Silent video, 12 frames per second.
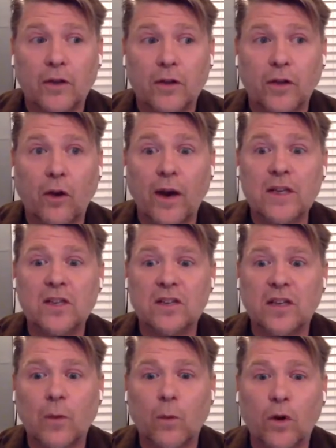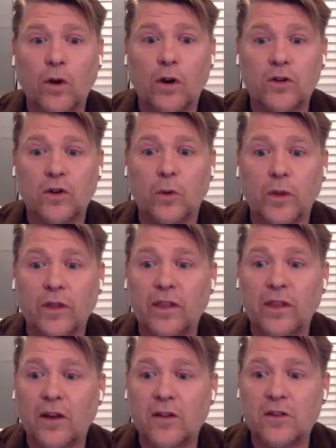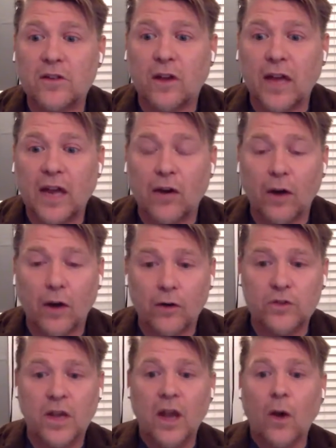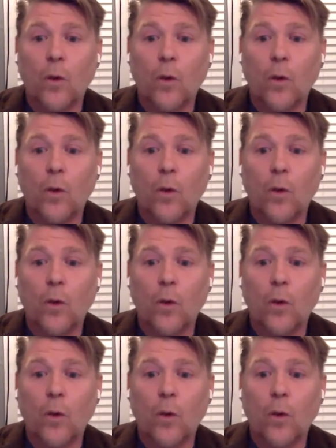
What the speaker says: The crisis line workers are really the unsung heroes.